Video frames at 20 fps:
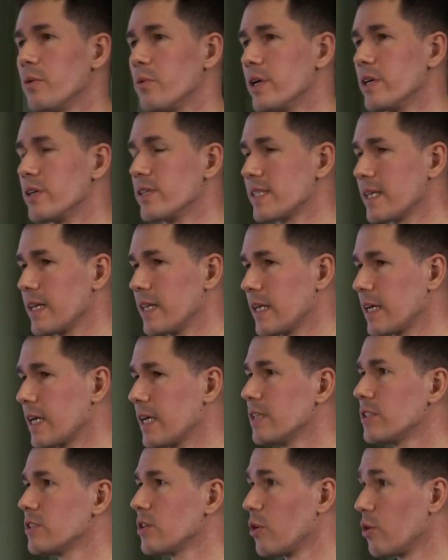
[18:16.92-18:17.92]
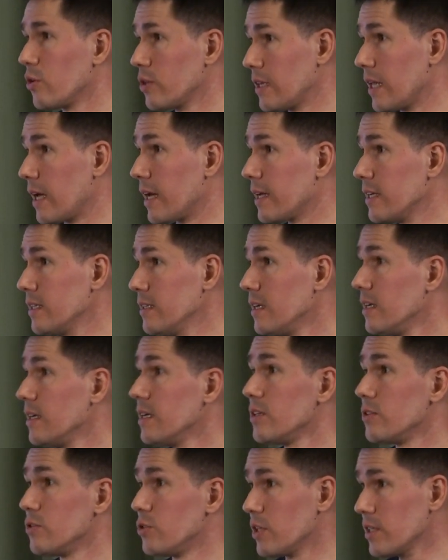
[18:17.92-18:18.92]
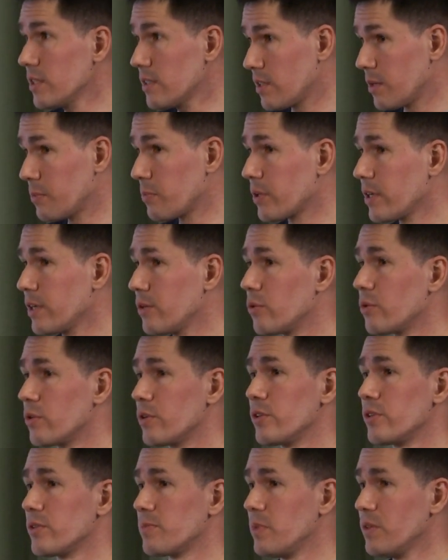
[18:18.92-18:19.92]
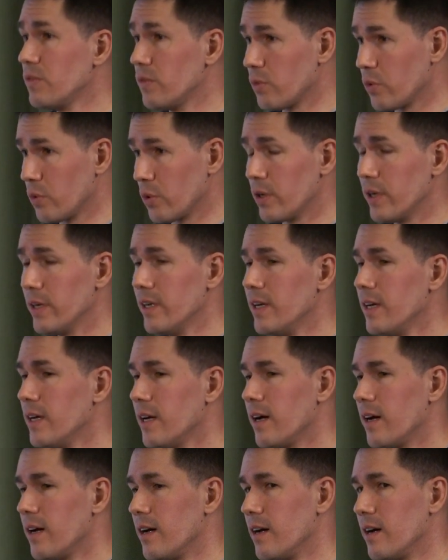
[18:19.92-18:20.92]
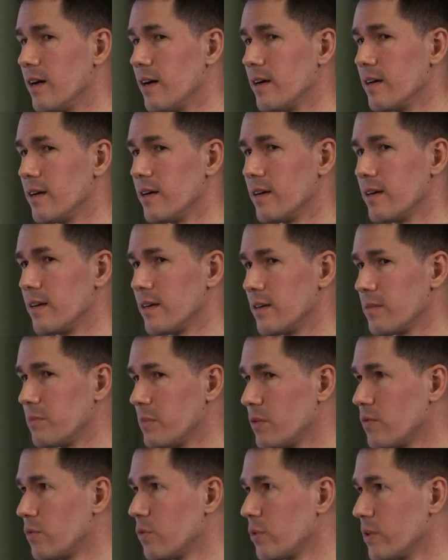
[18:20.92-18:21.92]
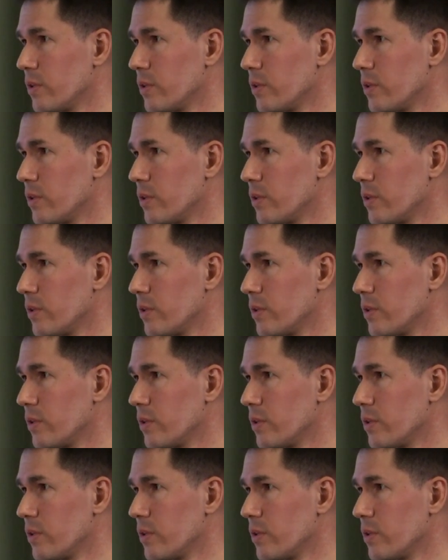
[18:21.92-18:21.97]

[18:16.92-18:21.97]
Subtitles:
We're selling it online, just the pre-orders before the